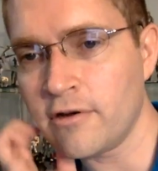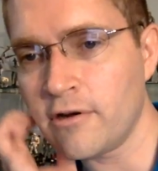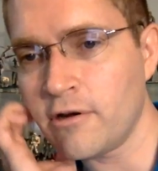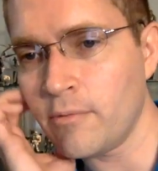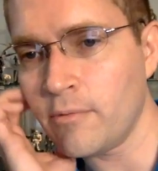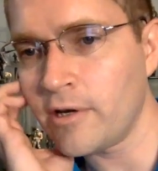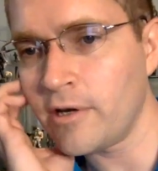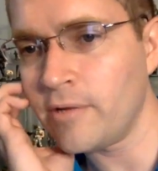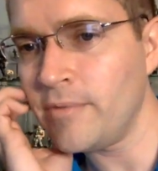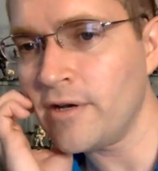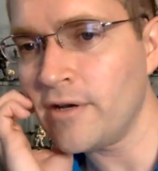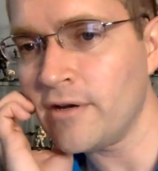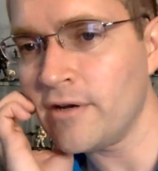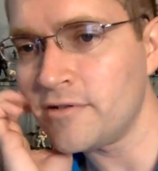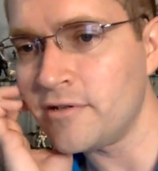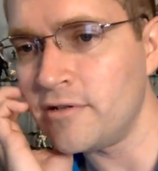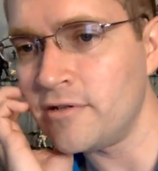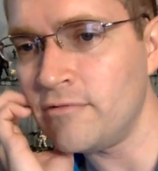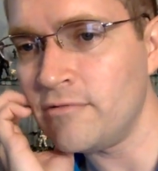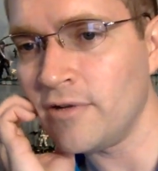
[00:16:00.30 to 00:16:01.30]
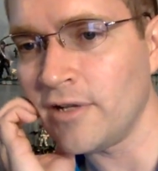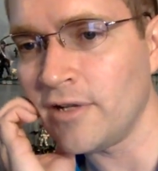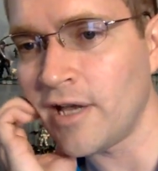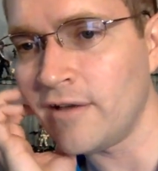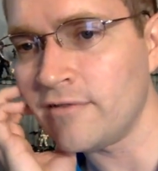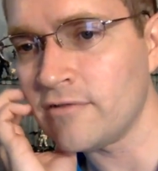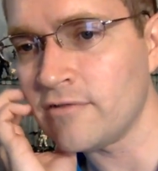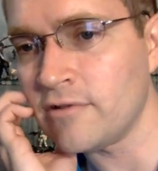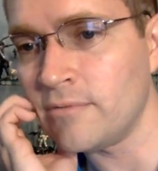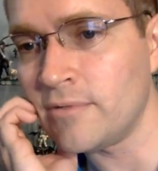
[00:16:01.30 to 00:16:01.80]
Cobra Commander should do a
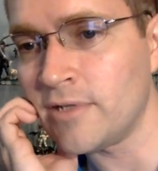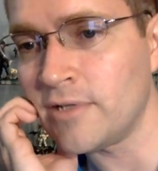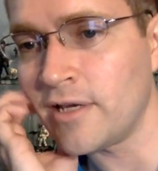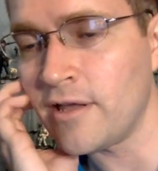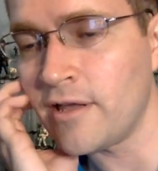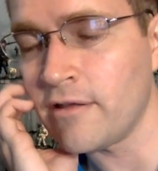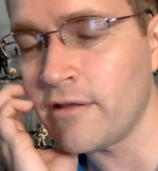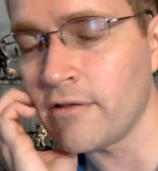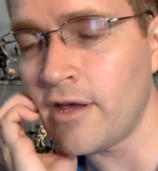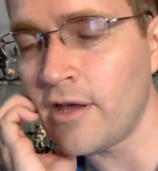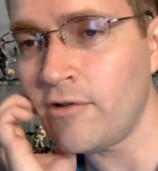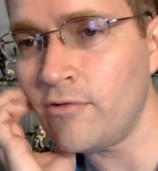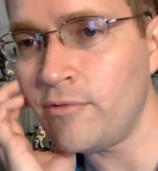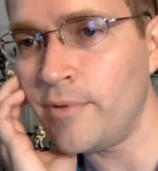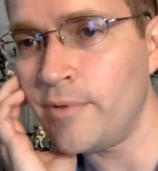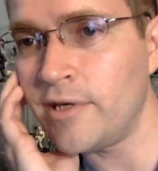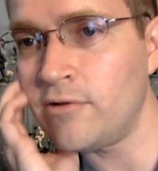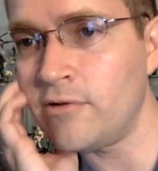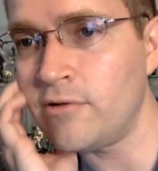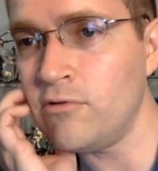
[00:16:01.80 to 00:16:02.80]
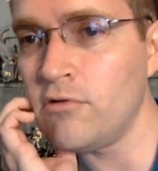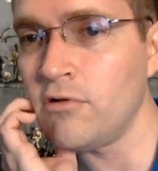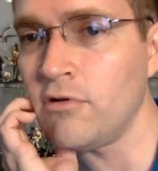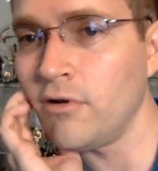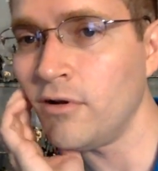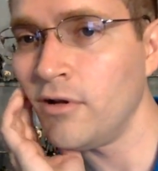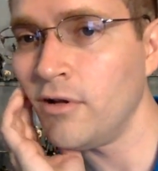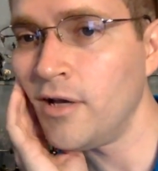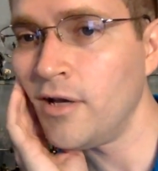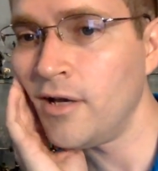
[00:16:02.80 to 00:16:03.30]
live stream together. That would be
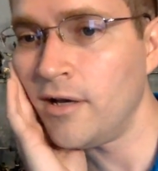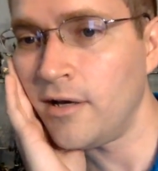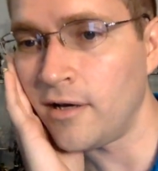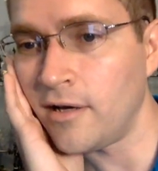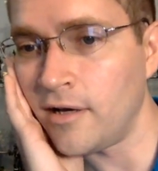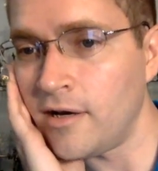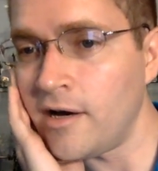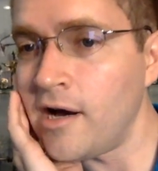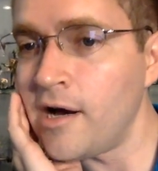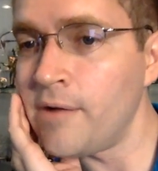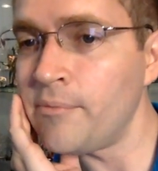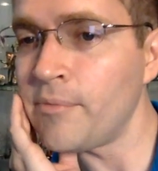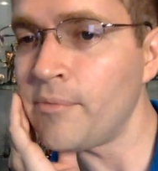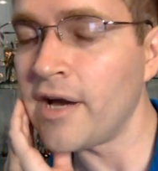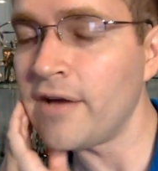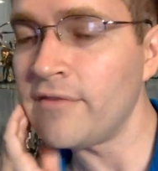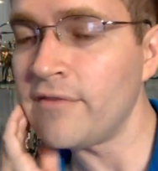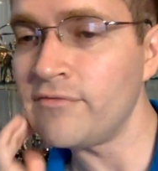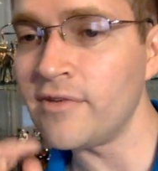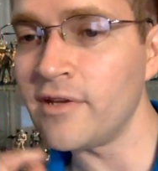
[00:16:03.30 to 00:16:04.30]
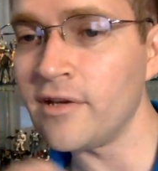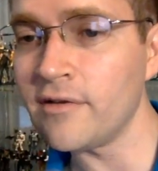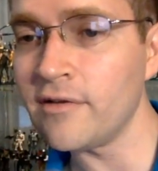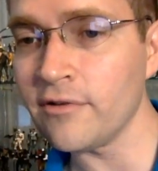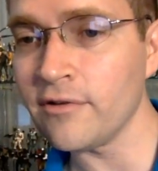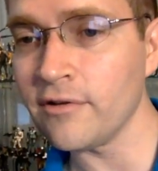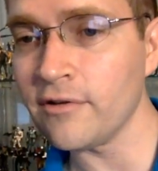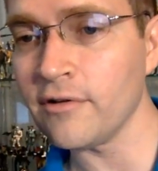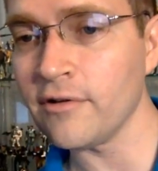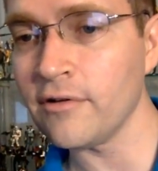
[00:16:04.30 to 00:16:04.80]
cool. I've
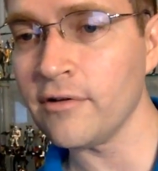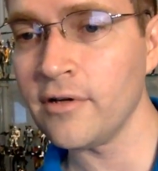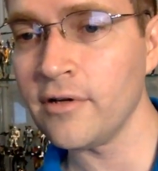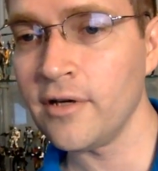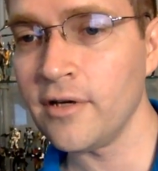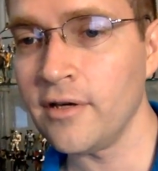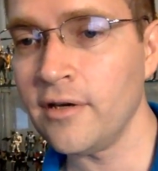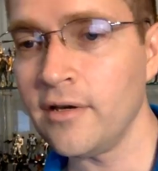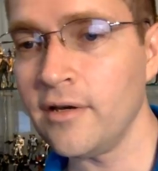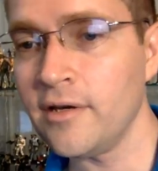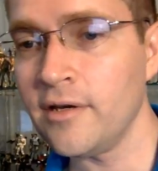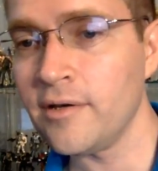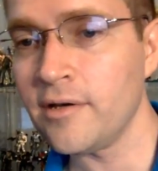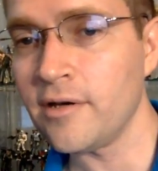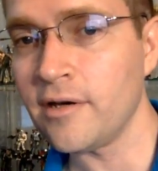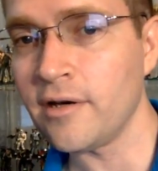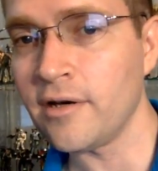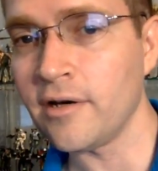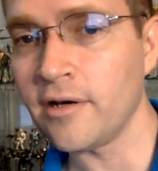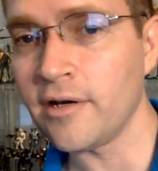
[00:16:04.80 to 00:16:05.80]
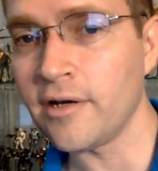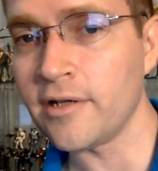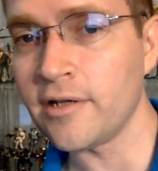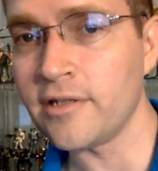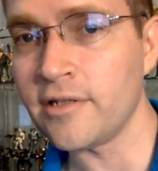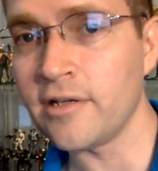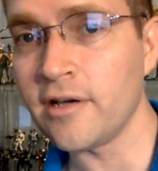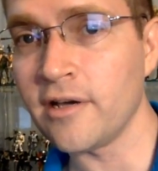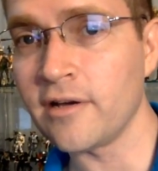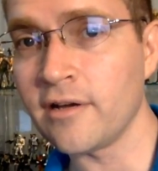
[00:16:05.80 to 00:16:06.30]
never
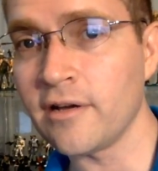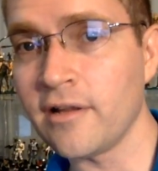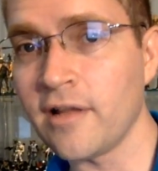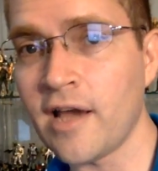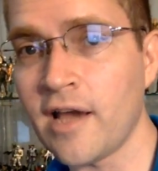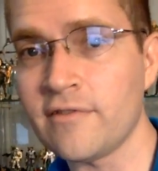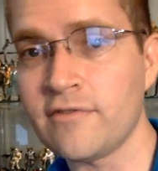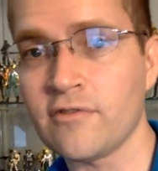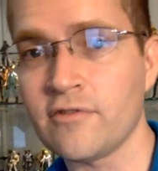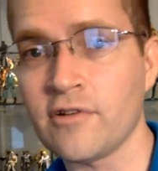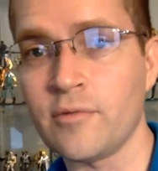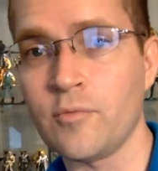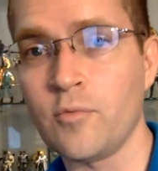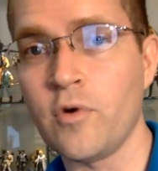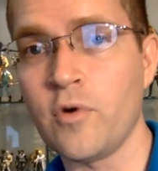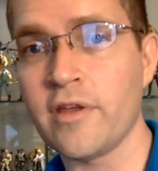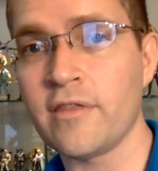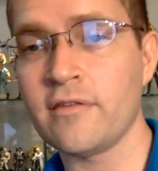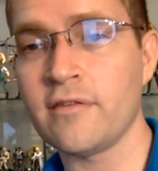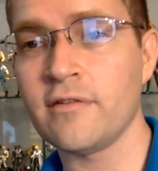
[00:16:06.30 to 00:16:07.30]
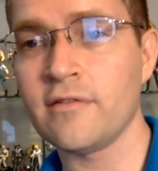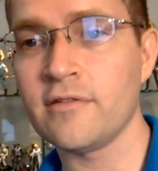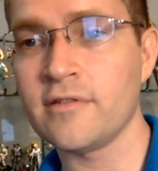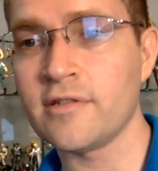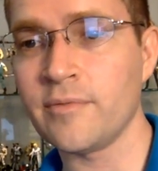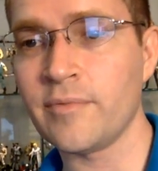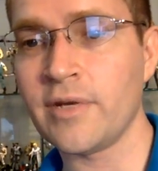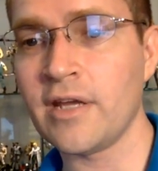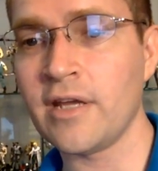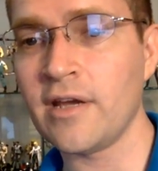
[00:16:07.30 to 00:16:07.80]
done a live stream with
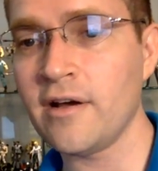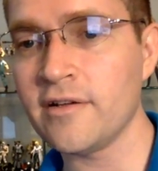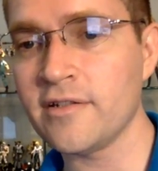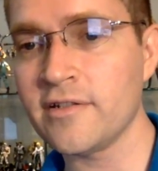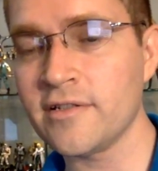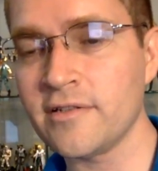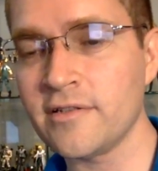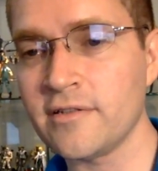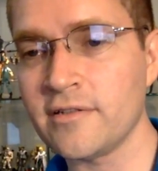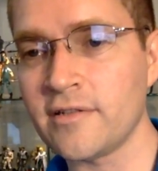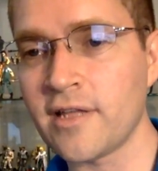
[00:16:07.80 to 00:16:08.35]
somebody else.